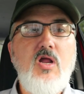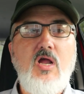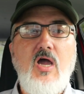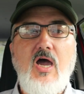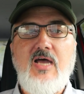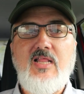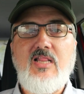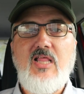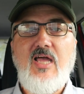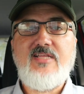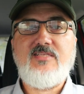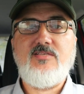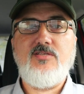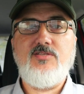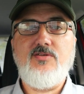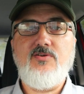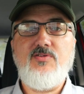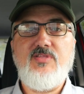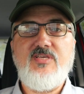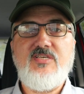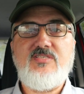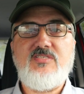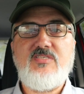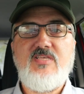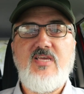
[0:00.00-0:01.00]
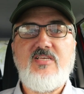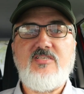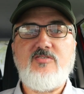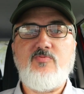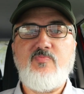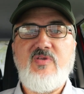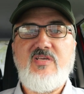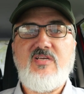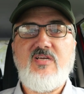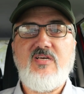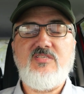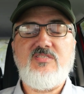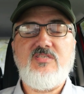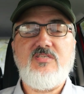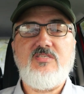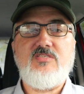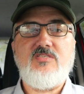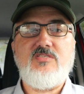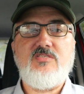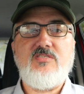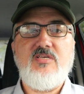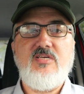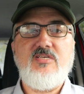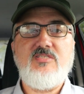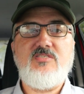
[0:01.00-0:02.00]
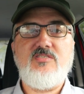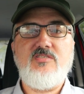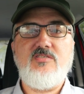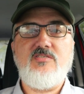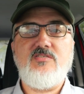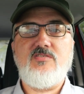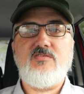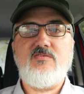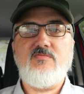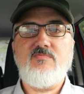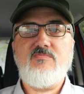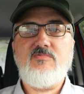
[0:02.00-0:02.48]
I like to do these things because it's as